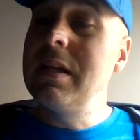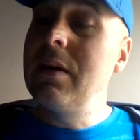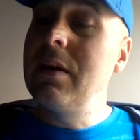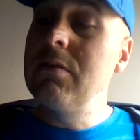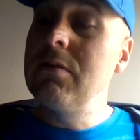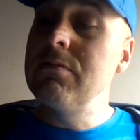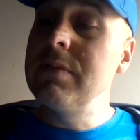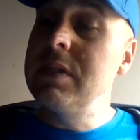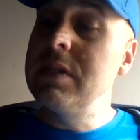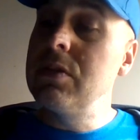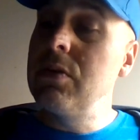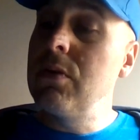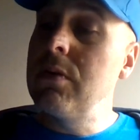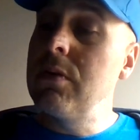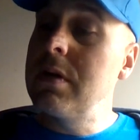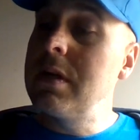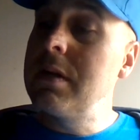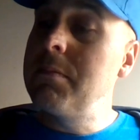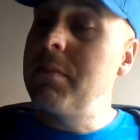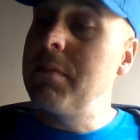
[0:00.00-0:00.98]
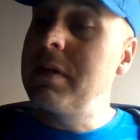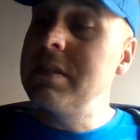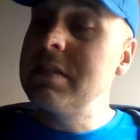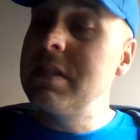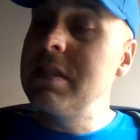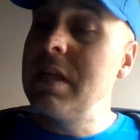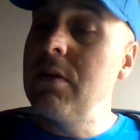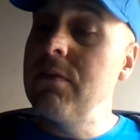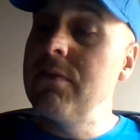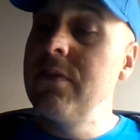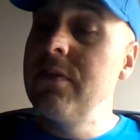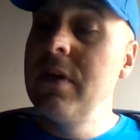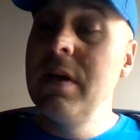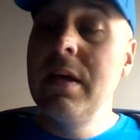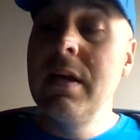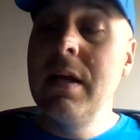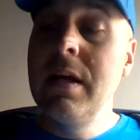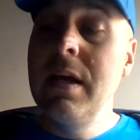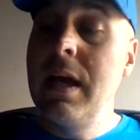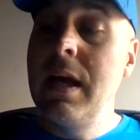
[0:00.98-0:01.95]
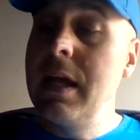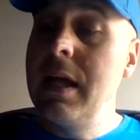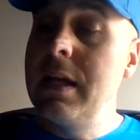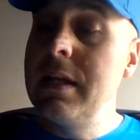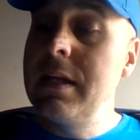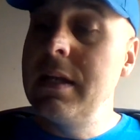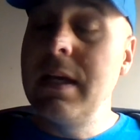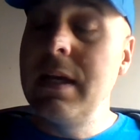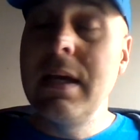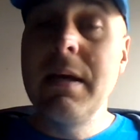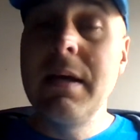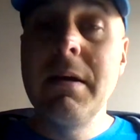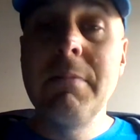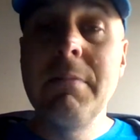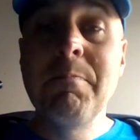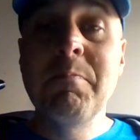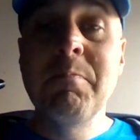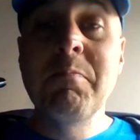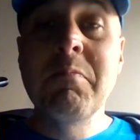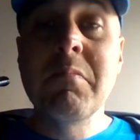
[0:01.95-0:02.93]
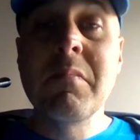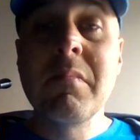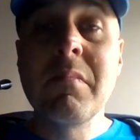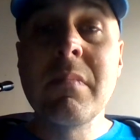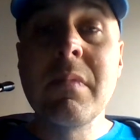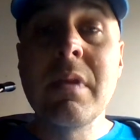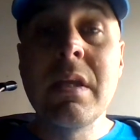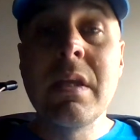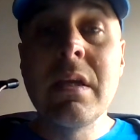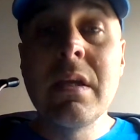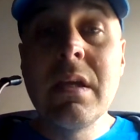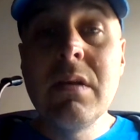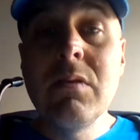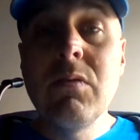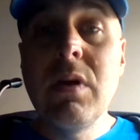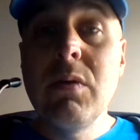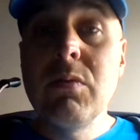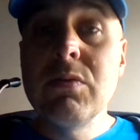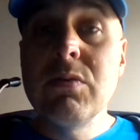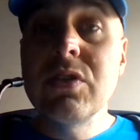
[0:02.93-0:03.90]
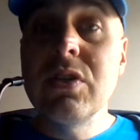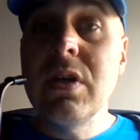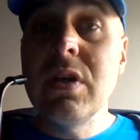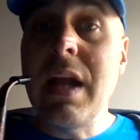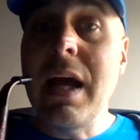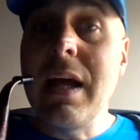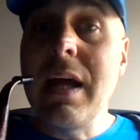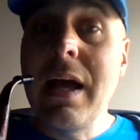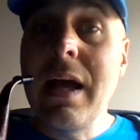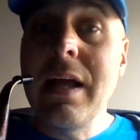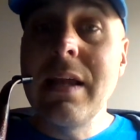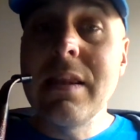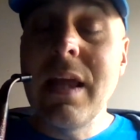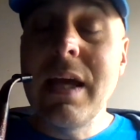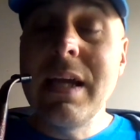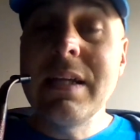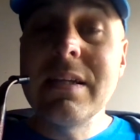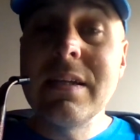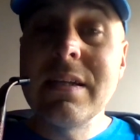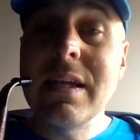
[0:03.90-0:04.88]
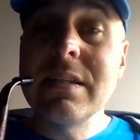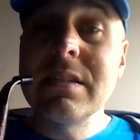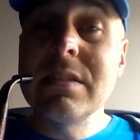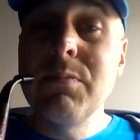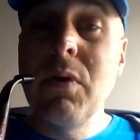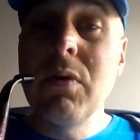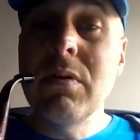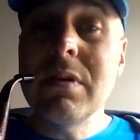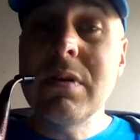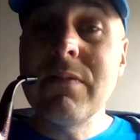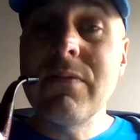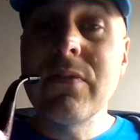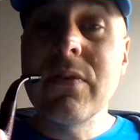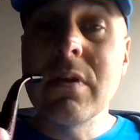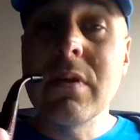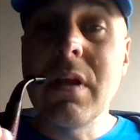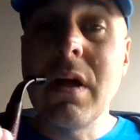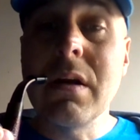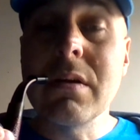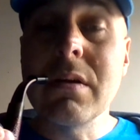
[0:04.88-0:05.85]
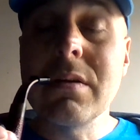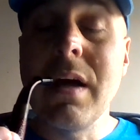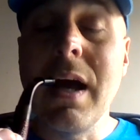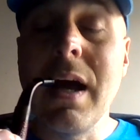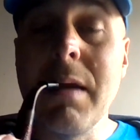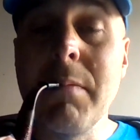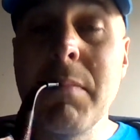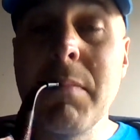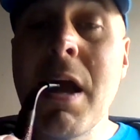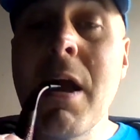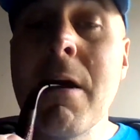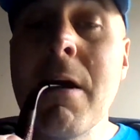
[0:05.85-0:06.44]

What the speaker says: out and retorted it myself, and it was good. I liked it, and I smoked it for a long time.